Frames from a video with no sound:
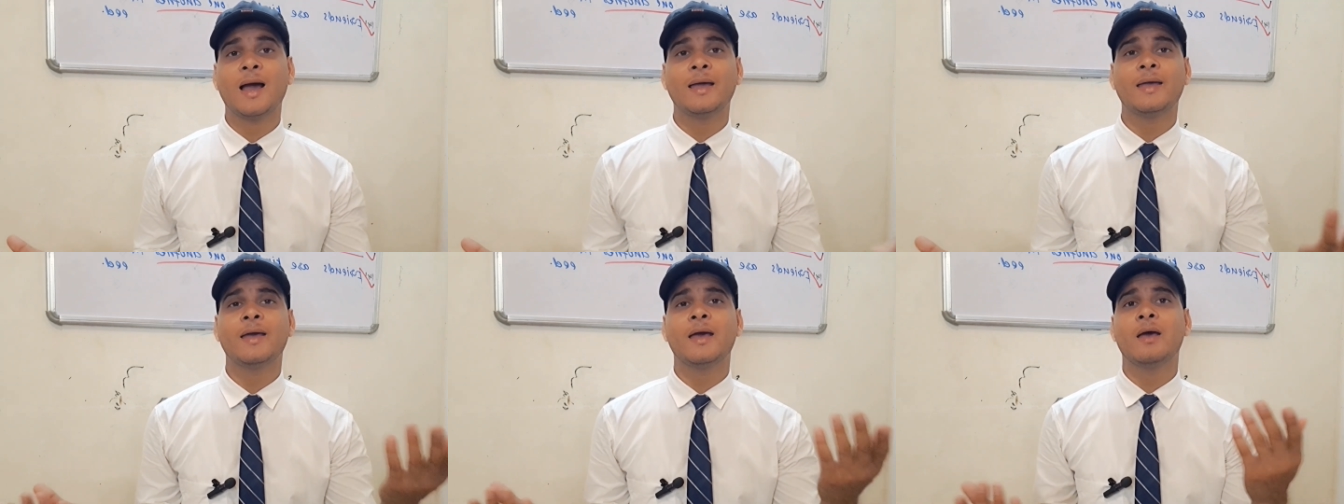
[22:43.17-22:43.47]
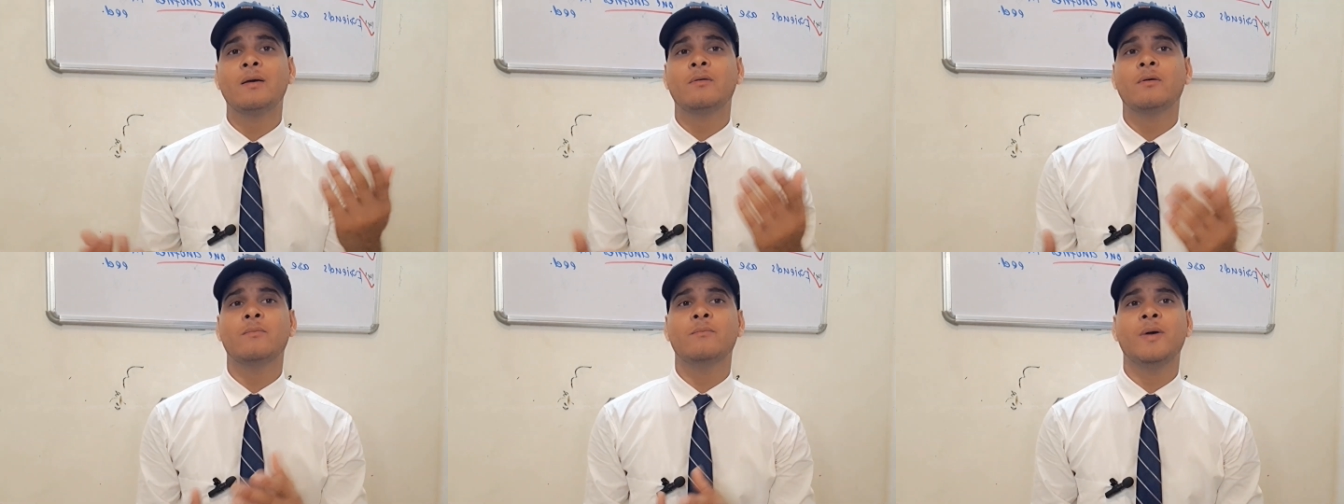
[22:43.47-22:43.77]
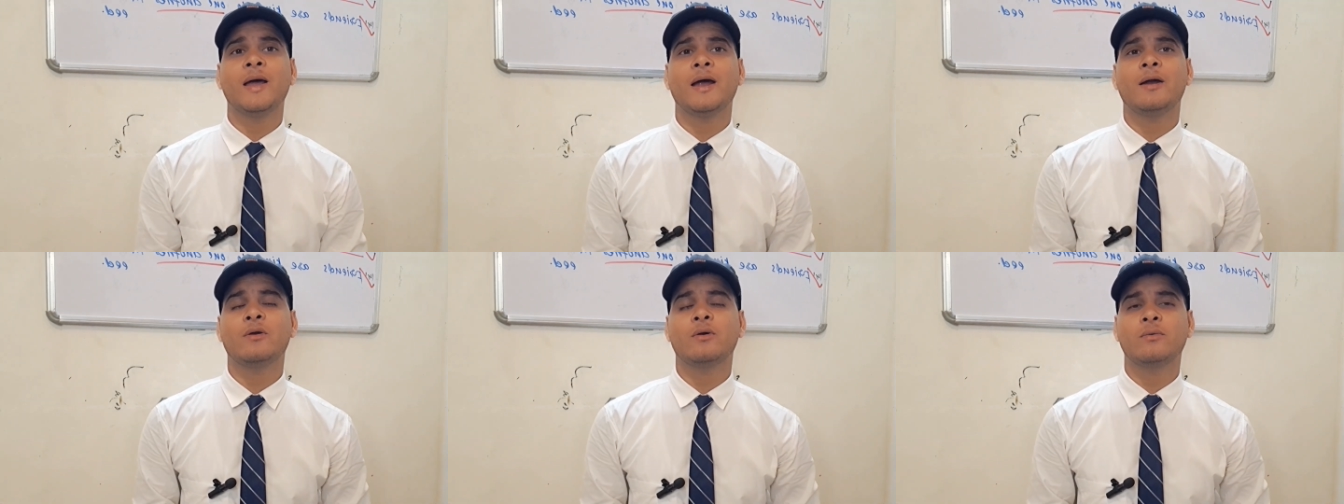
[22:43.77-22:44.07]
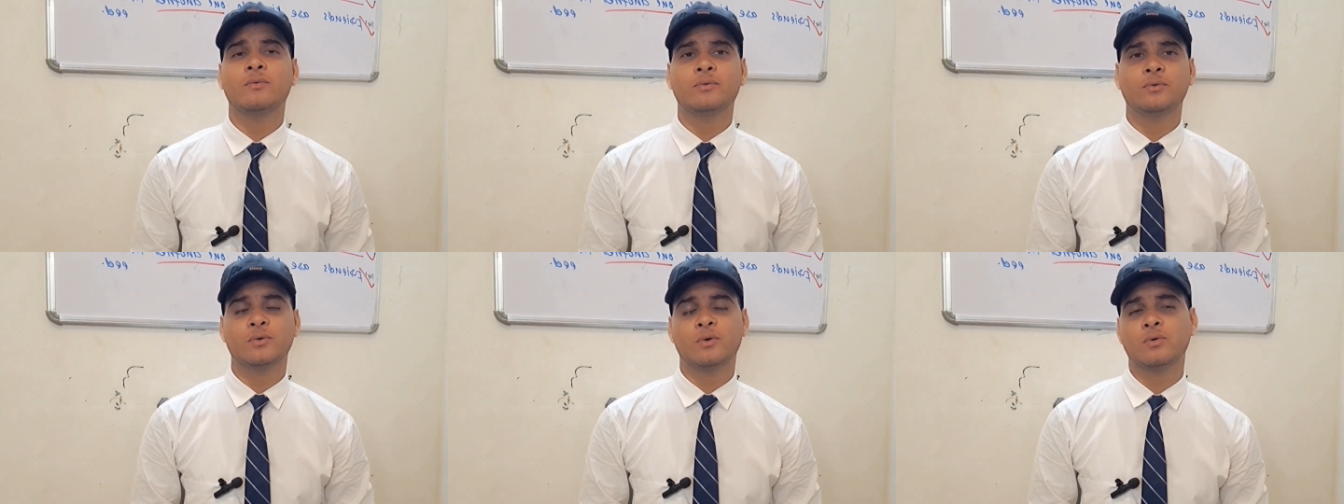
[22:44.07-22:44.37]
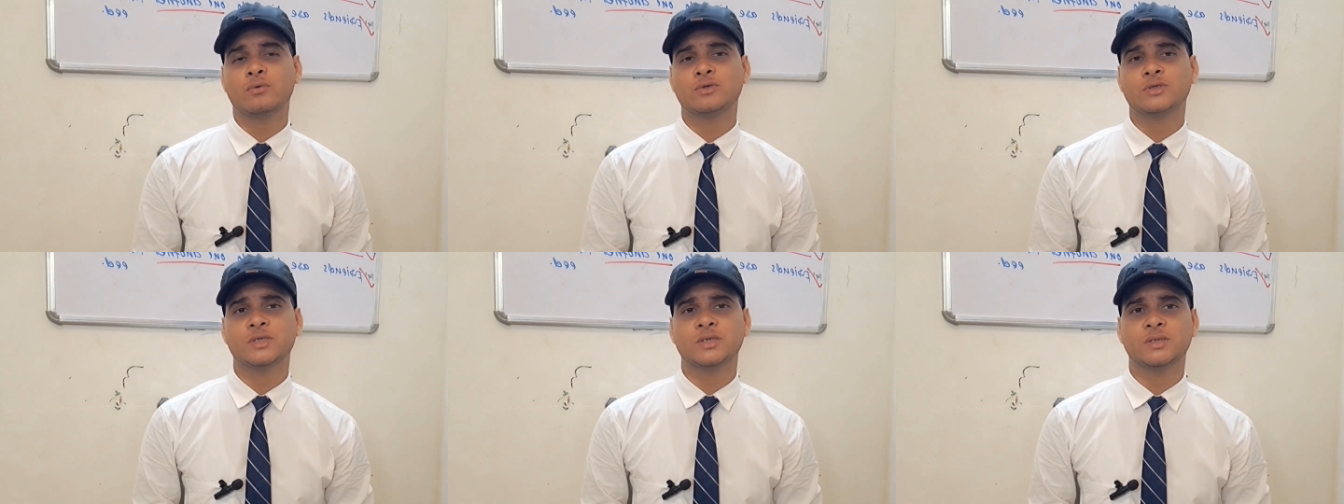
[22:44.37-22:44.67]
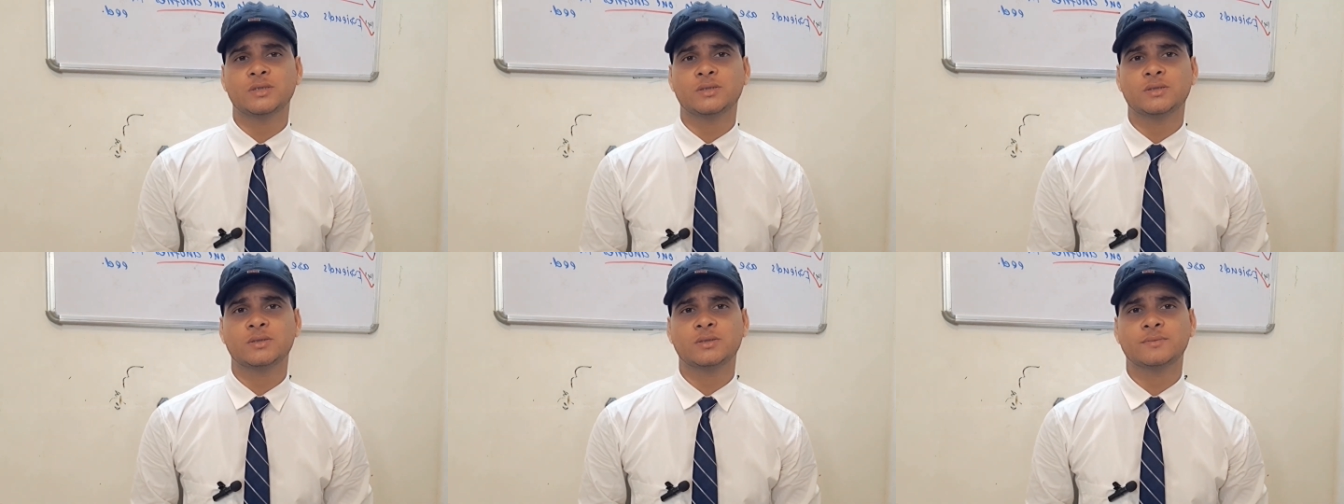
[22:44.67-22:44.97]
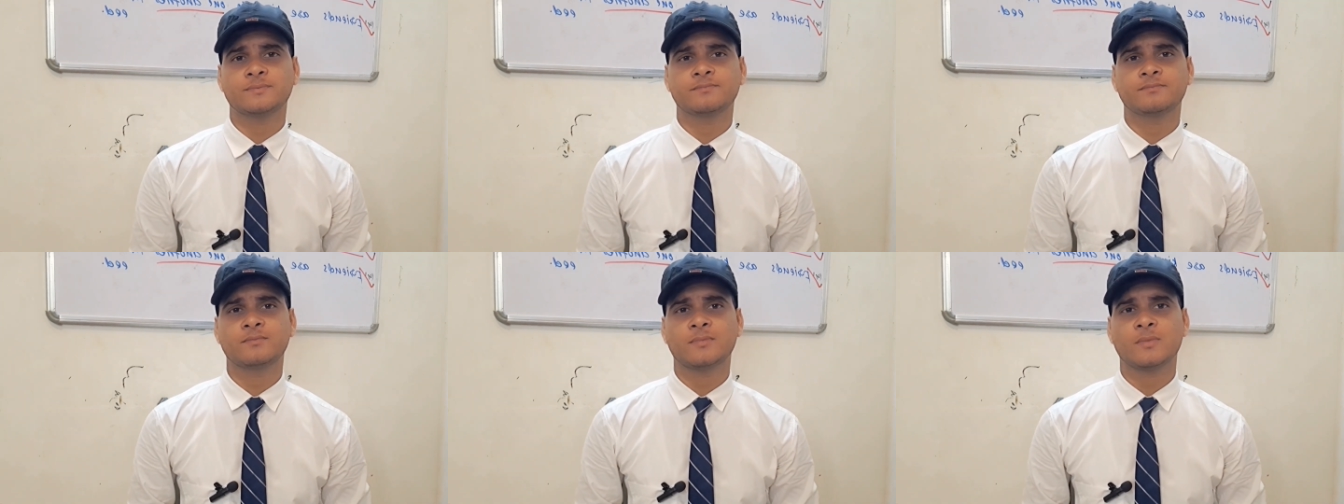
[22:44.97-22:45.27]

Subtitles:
I have a bed of roses.